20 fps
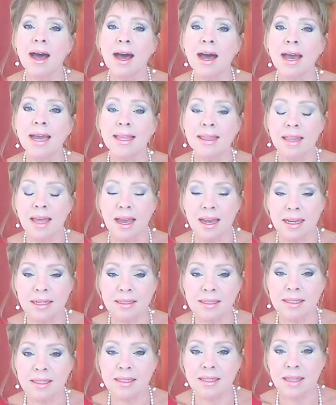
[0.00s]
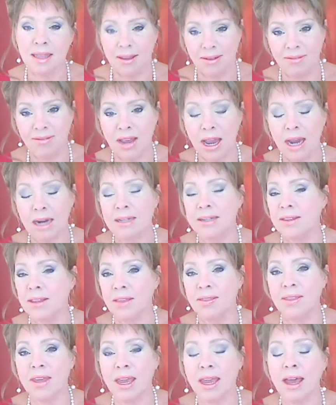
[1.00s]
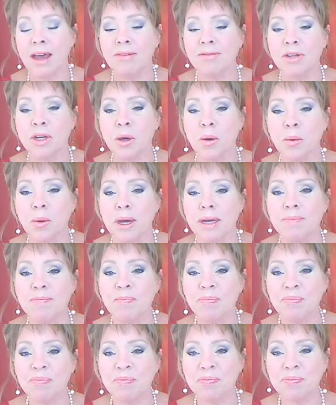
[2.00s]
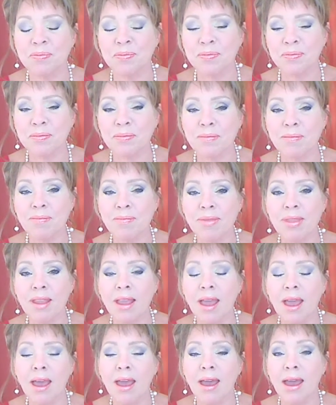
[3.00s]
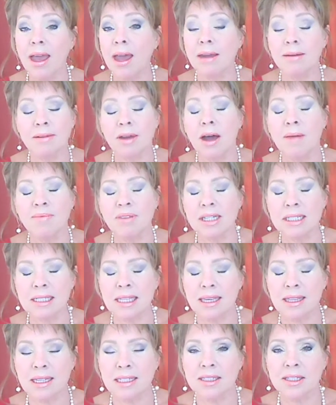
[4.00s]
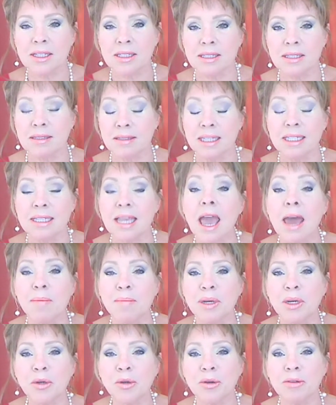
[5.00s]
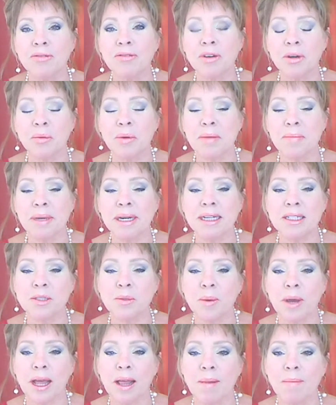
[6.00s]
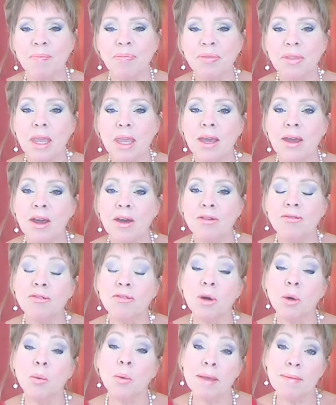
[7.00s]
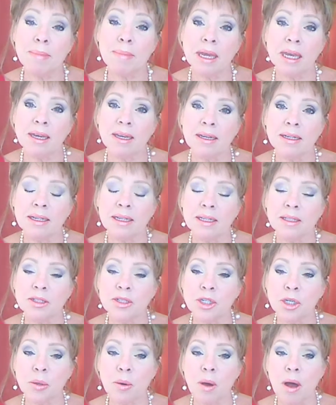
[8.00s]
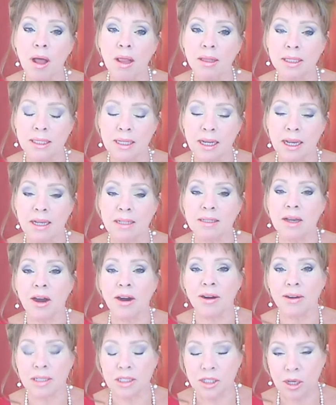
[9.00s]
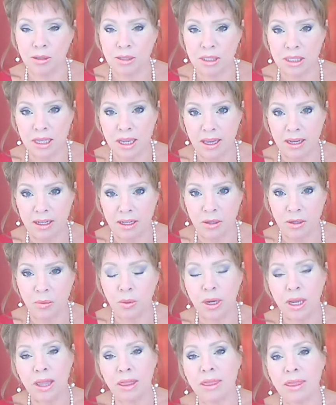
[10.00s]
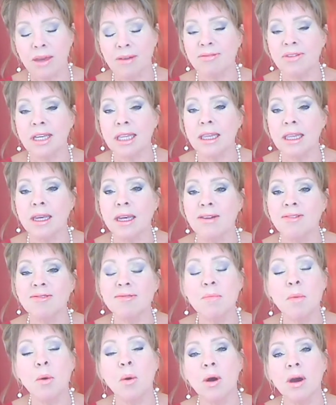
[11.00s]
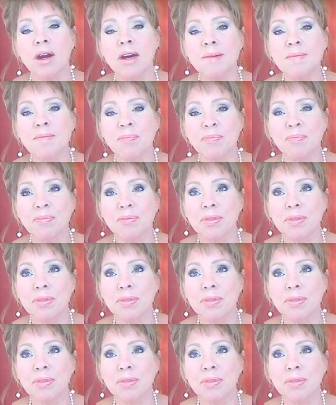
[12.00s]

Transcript: highlights the fact that they have no one. And obviously this can be true for women as well. For women, 2 holidays are associated with a feeling of more